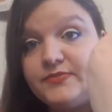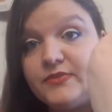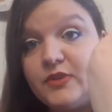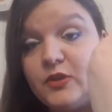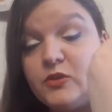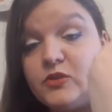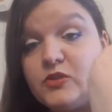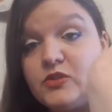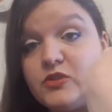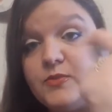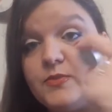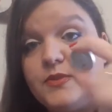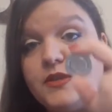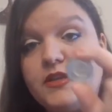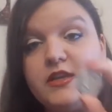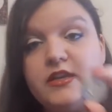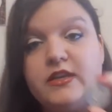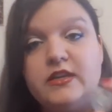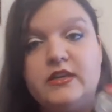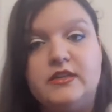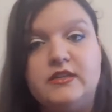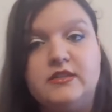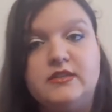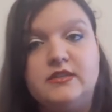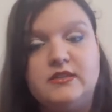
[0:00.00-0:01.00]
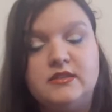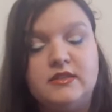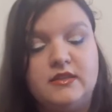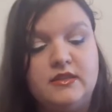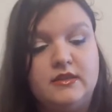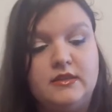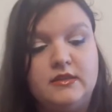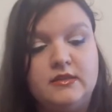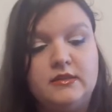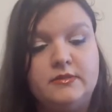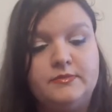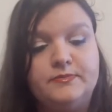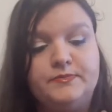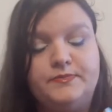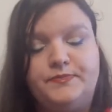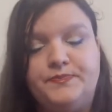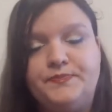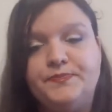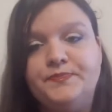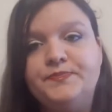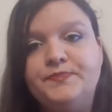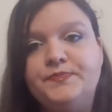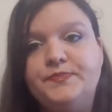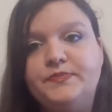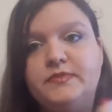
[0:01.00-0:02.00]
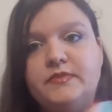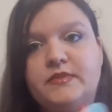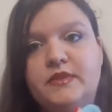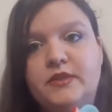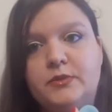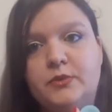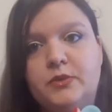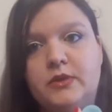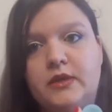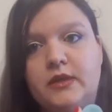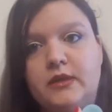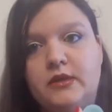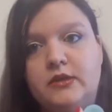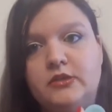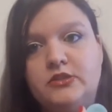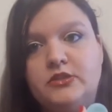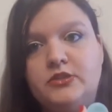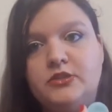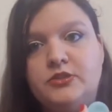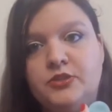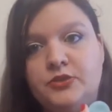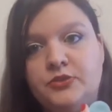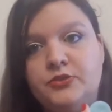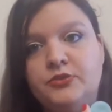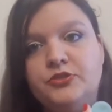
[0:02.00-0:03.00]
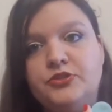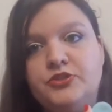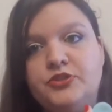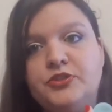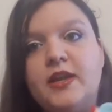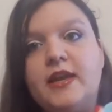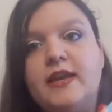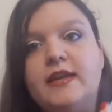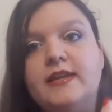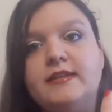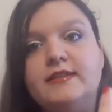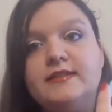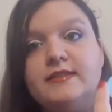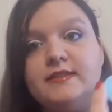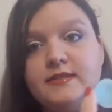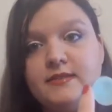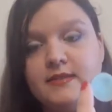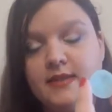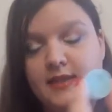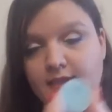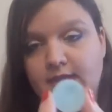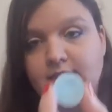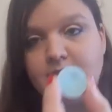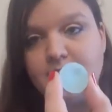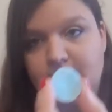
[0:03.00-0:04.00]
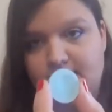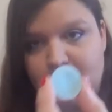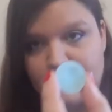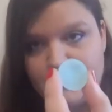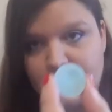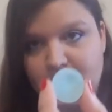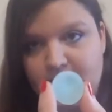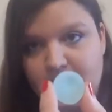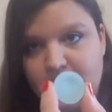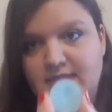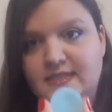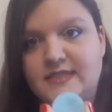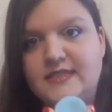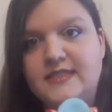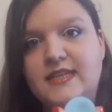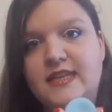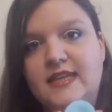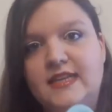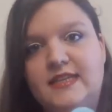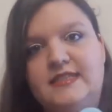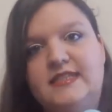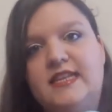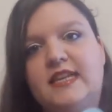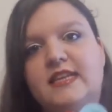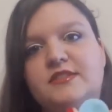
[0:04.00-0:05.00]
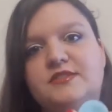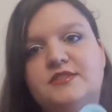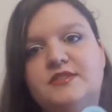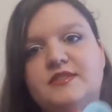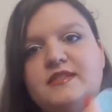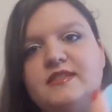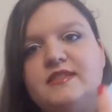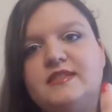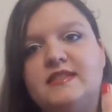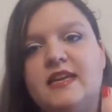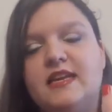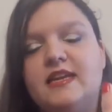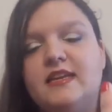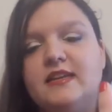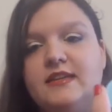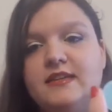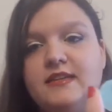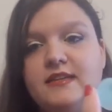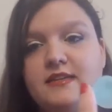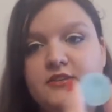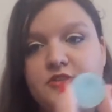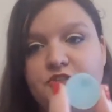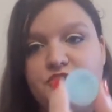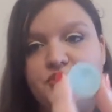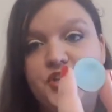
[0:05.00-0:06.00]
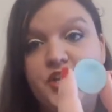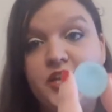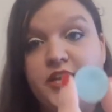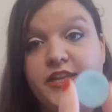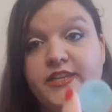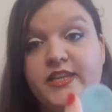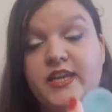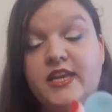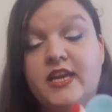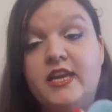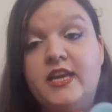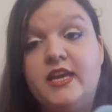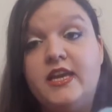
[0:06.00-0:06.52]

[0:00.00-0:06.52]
Also because there were two shades like this exact shade